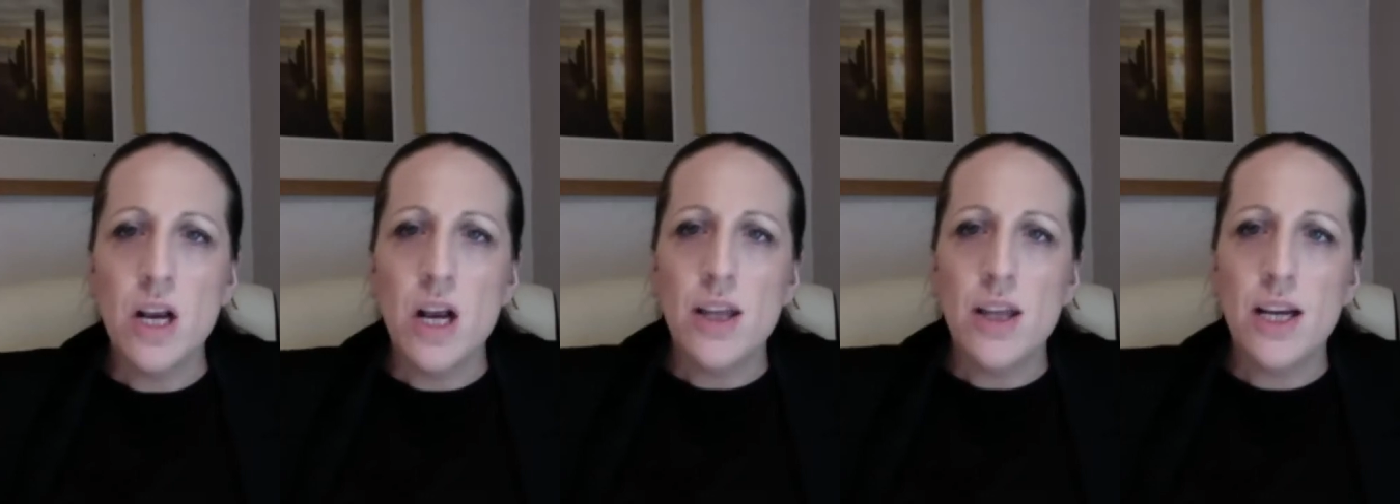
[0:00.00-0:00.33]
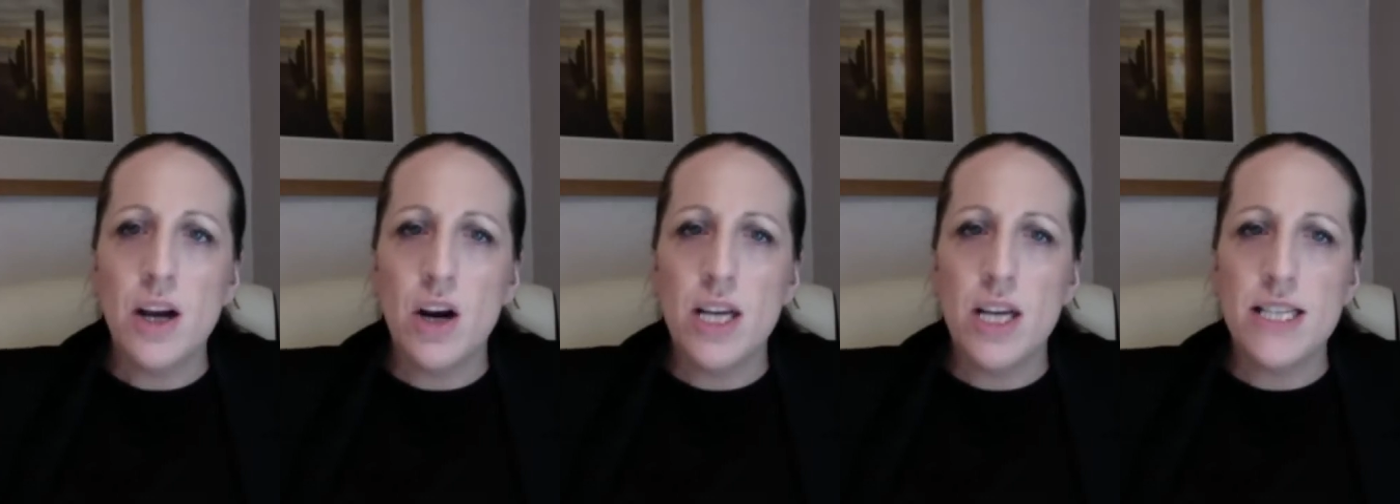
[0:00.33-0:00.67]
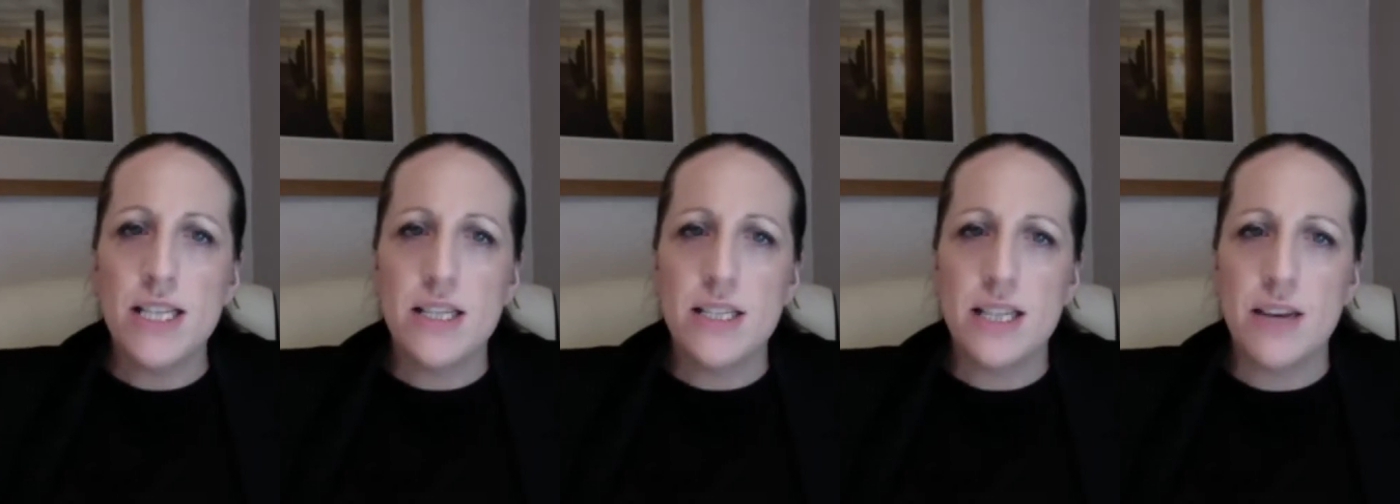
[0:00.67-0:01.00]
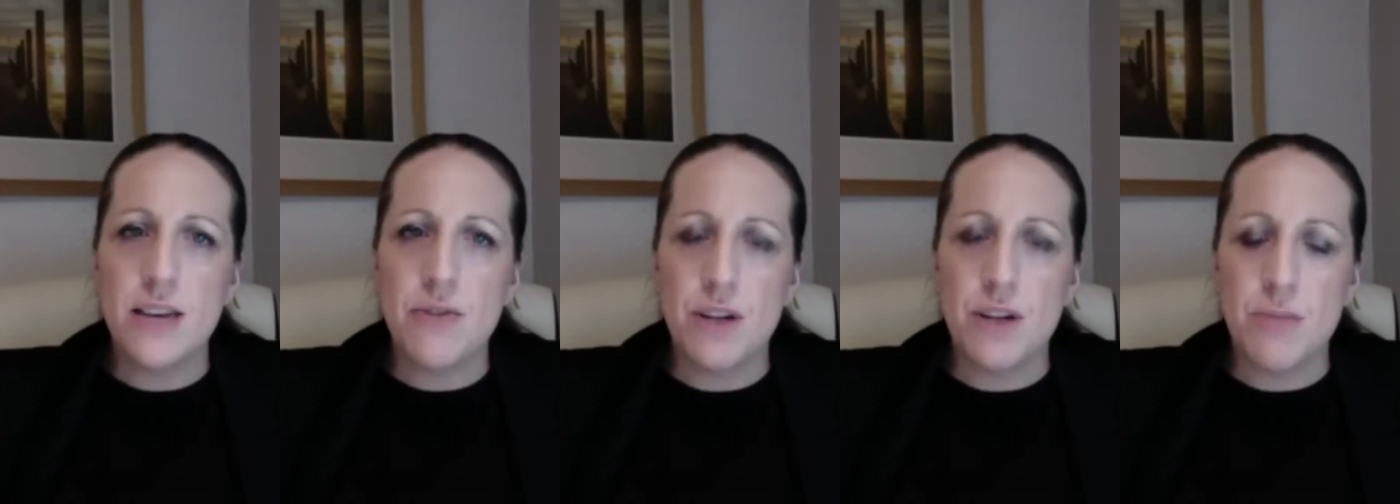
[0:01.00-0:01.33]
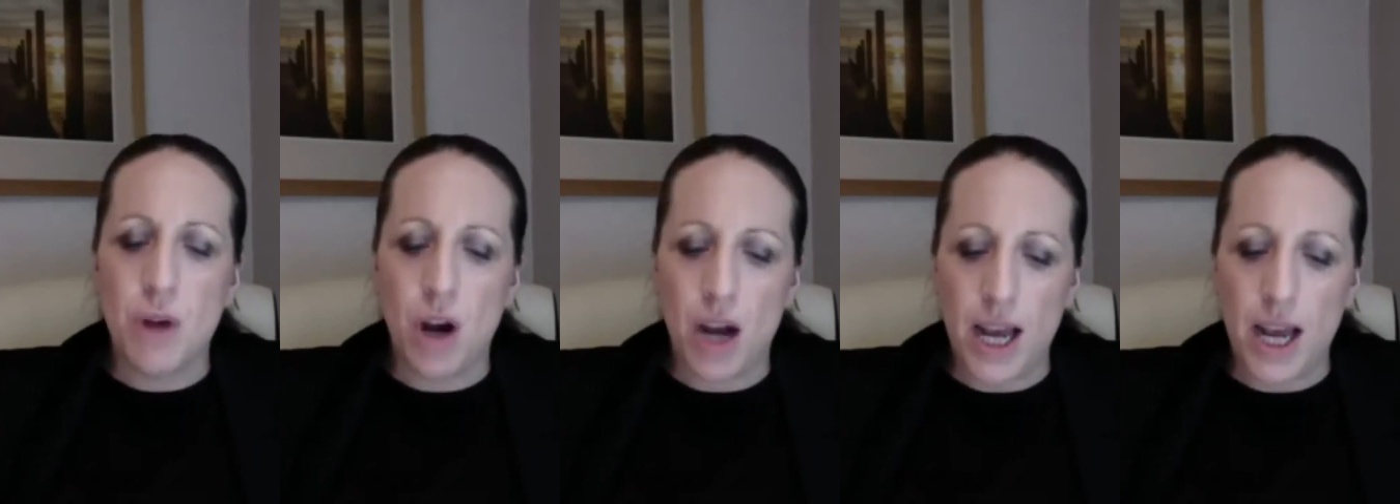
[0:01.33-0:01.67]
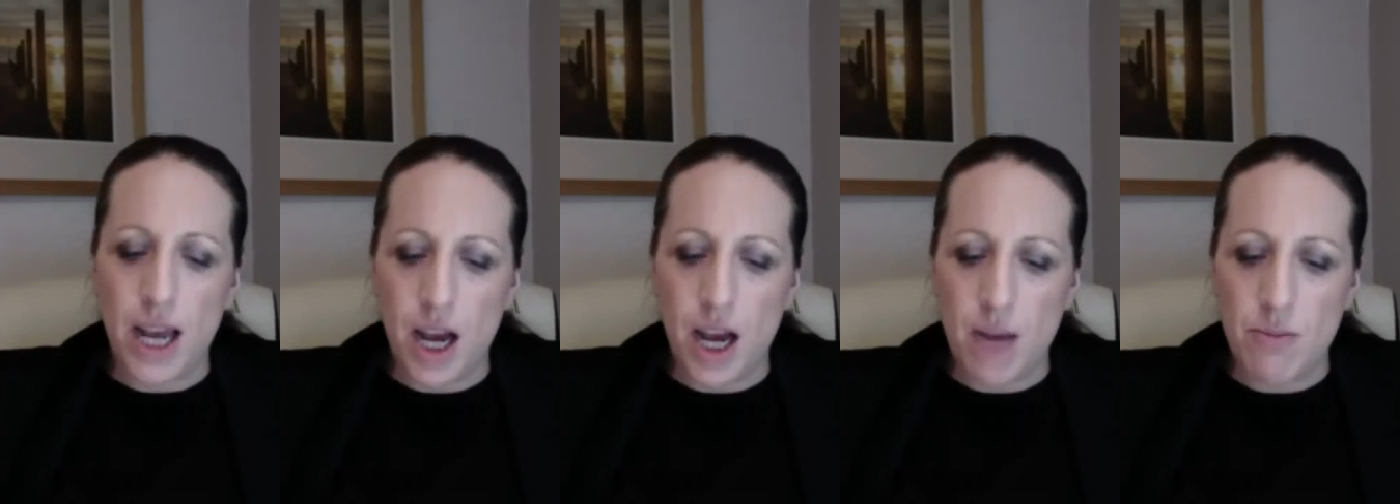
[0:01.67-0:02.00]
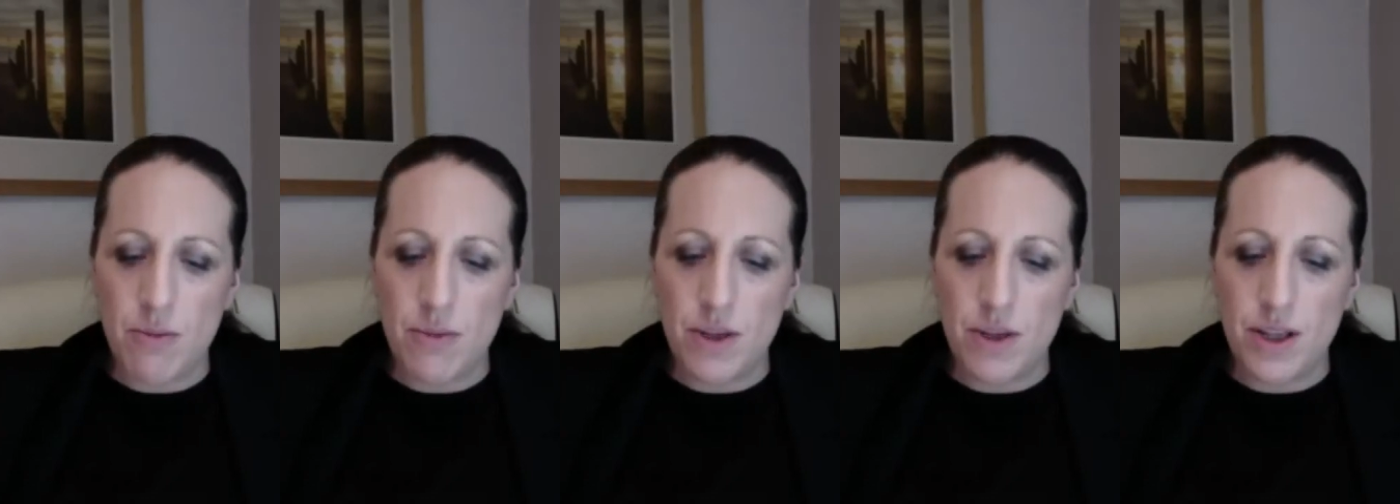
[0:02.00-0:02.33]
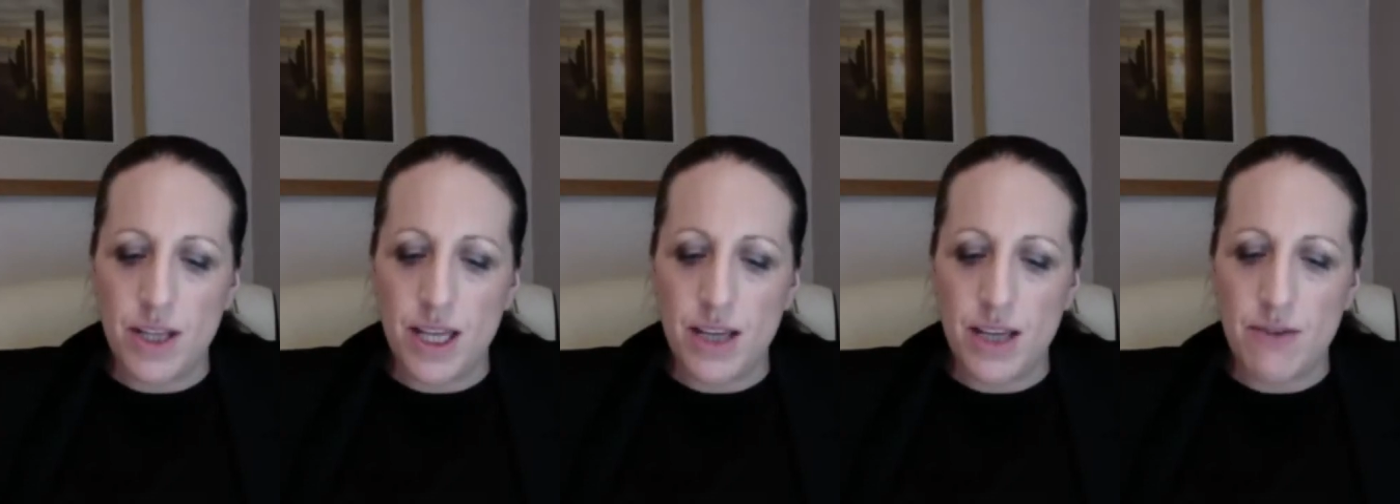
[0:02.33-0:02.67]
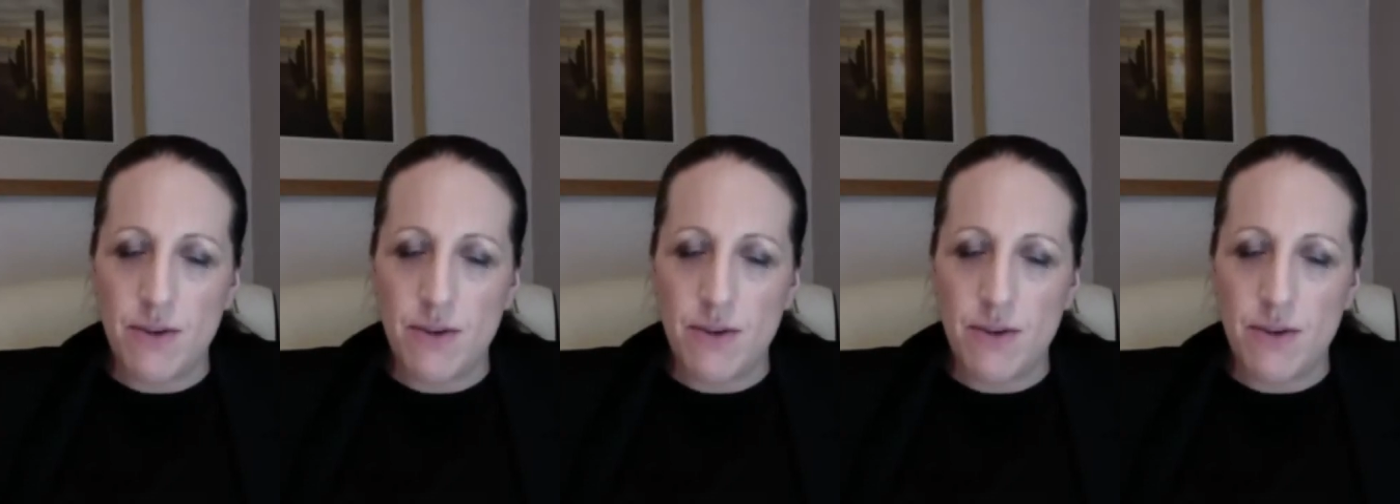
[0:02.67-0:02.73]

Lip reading: The guidance given by the